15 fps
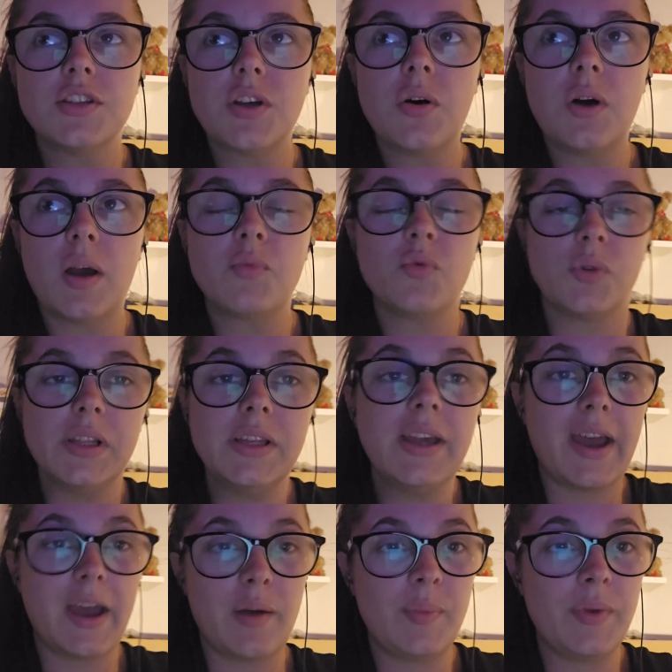So I'm really
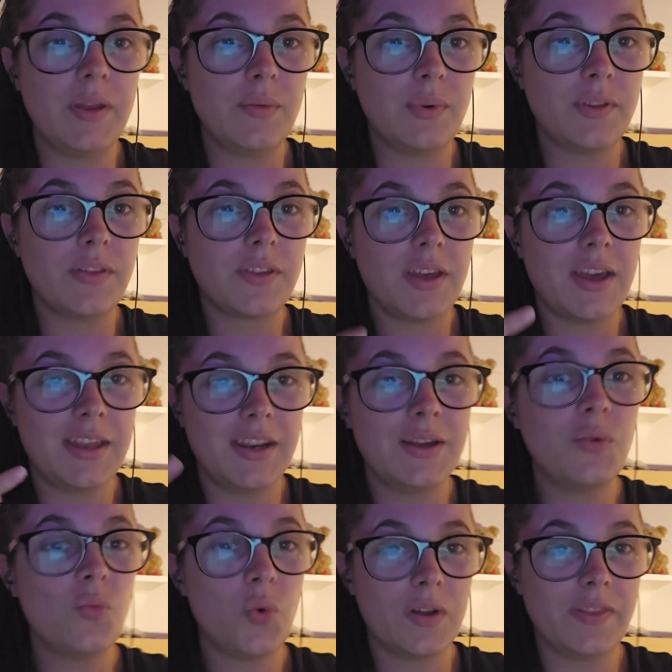happy with
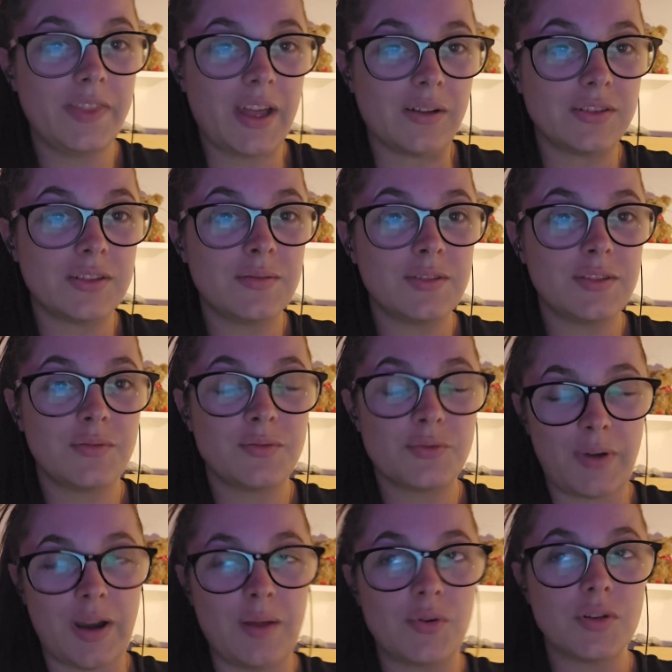hitting 1,000
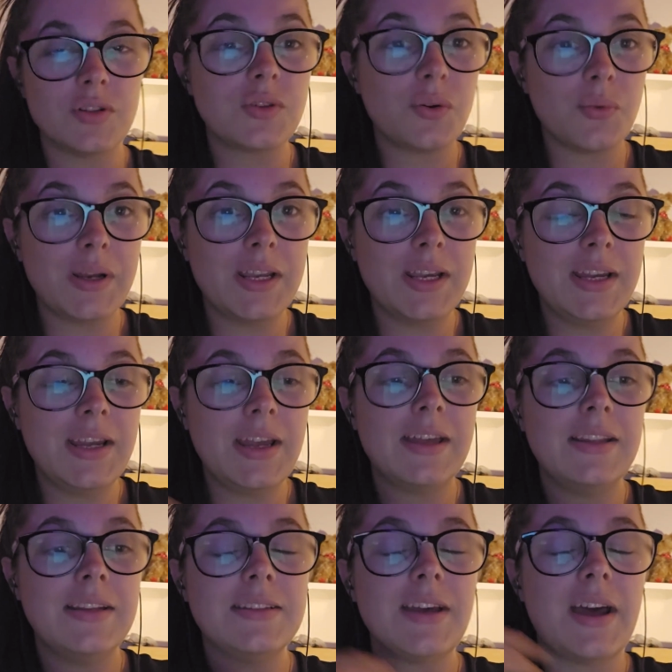subscribers already.
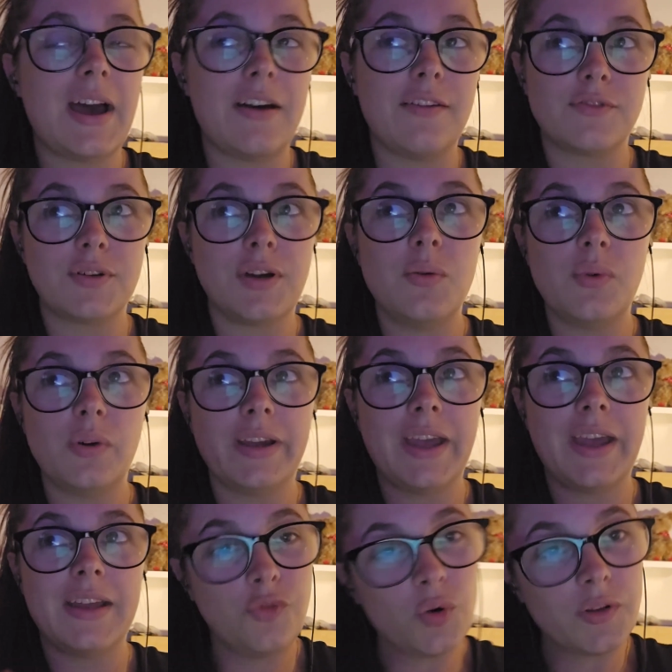And after I will
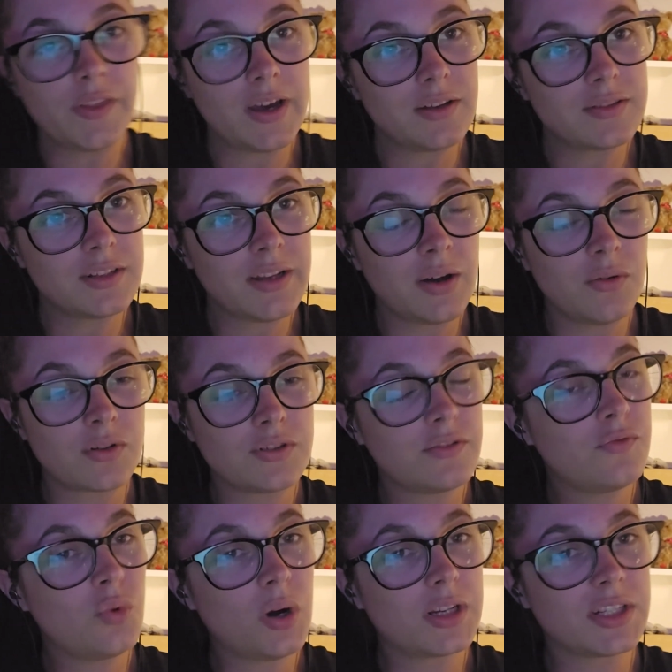get 4,000 hours
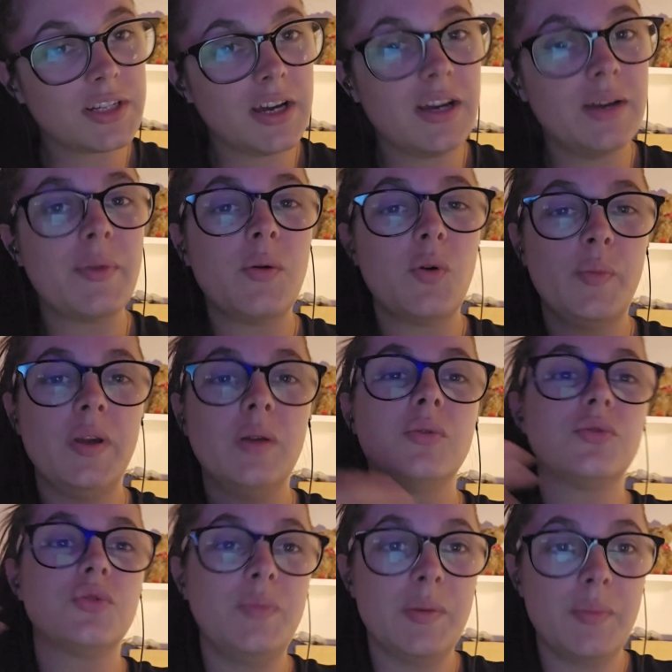of watch time, I will be
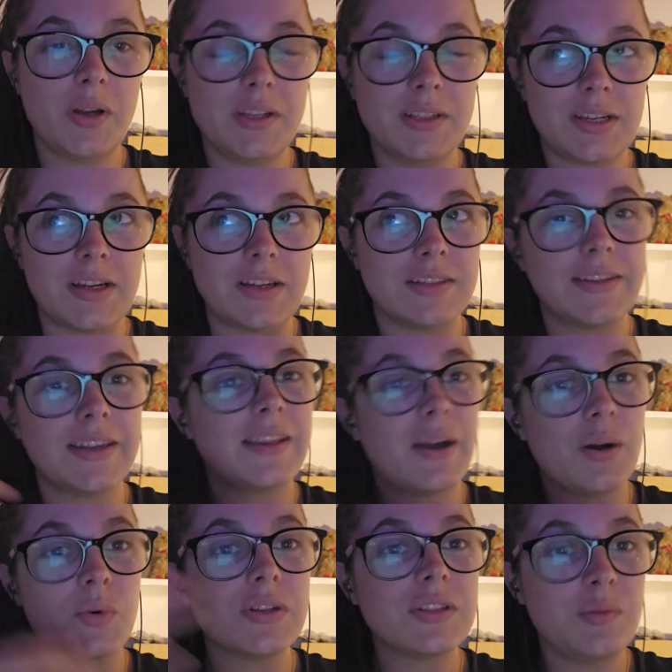able to be monetized. And
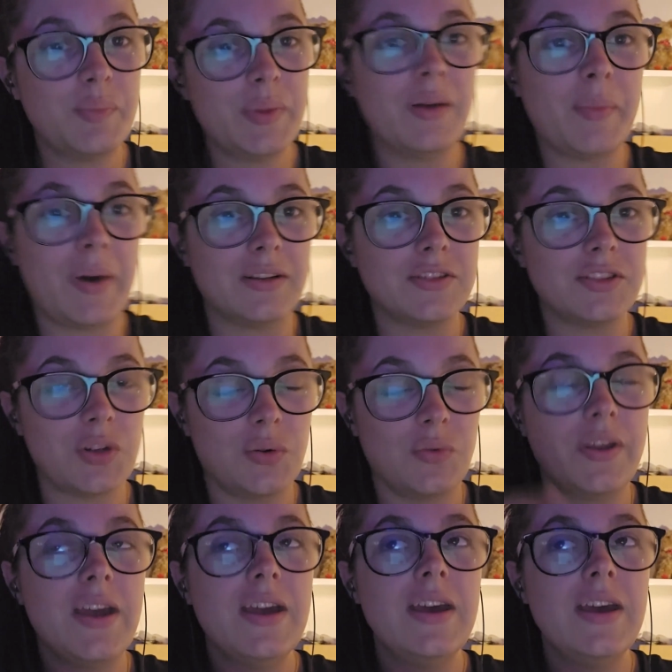that was the big milestone.